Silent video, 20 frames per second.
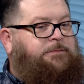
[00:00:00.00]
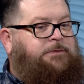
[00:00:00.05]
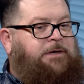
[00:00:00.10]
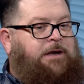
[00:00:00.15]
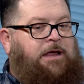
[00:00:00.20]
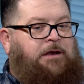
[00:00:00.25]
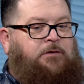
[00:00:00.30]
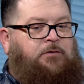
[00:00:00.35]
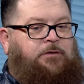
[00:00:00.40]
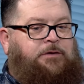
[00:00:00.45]

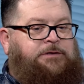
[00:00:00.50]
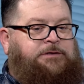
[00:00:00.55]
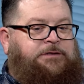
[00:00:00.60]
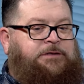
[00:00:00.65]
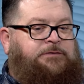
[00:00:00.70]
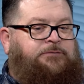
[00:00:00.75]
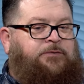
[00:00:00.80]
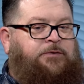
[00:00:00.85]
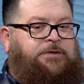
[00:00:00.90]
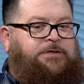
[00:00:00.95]
Not only
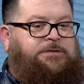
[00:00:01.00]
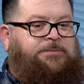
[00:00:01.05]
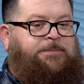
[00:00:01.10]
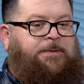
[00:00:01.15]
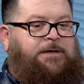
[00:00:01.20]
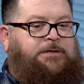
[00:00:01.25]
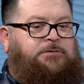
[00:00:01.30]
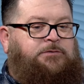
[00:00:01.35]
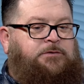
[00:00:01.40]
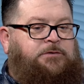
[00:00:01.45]
just for the
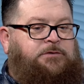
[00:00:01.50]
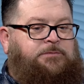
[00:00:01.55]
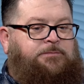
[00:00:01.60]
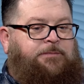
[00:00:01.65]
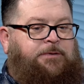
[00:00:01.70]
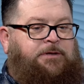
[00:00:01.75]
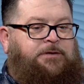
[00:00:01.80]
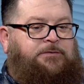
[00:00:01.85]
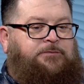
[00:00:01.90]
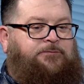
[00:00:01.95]
specials,
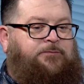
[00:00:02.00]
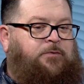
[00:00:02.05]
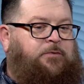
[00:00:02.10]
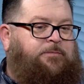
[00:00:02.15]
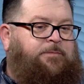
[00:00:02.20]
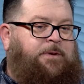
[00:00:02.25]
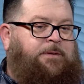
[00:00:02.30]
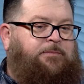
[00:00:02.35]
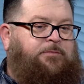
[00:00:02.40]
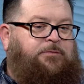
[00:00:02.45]
but for
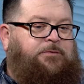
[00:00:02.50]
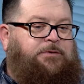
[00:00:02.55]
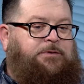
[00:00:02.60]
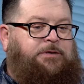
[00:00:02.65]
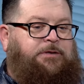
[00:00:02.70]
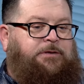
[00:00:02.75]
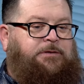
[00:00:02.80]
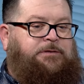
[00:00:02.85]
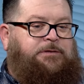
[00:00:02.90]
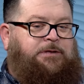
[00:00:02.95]
people
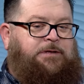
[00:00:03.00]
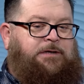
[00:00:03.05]
to